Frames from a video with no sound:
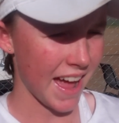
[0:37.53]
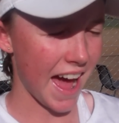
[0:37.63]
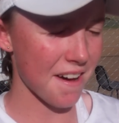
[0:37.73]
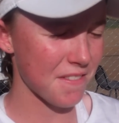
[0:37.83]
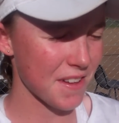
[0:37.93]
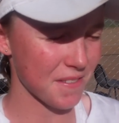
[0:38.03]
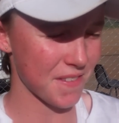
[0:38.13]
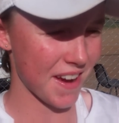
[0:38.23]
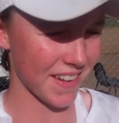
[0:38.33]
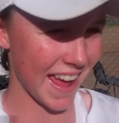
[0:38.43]
I feel
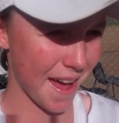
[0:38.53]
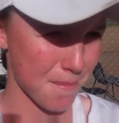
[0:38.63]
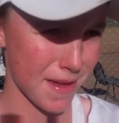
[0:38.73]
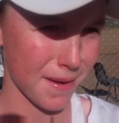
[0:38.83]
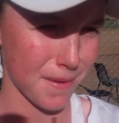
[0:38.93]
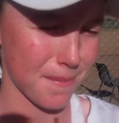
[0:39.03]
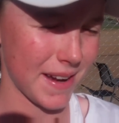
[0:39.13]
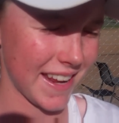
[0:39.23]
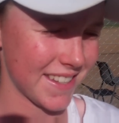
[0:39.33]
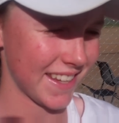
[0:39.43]
very happy we
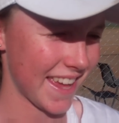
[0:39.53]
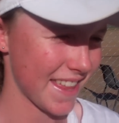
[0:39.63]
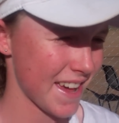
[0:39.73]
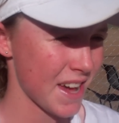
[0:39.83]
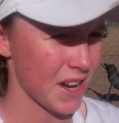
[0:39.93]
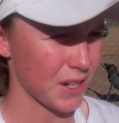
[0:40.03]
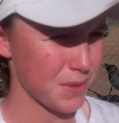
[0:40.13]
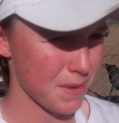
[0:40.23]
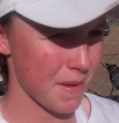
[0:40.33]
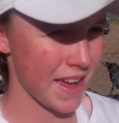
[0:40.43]
played together because
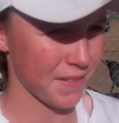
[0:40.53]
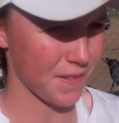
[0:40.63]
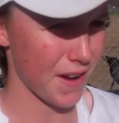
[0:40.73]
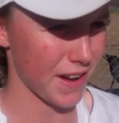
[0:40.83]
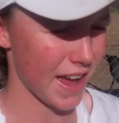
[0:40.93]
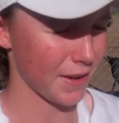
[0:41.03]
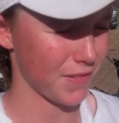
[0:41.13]
we make a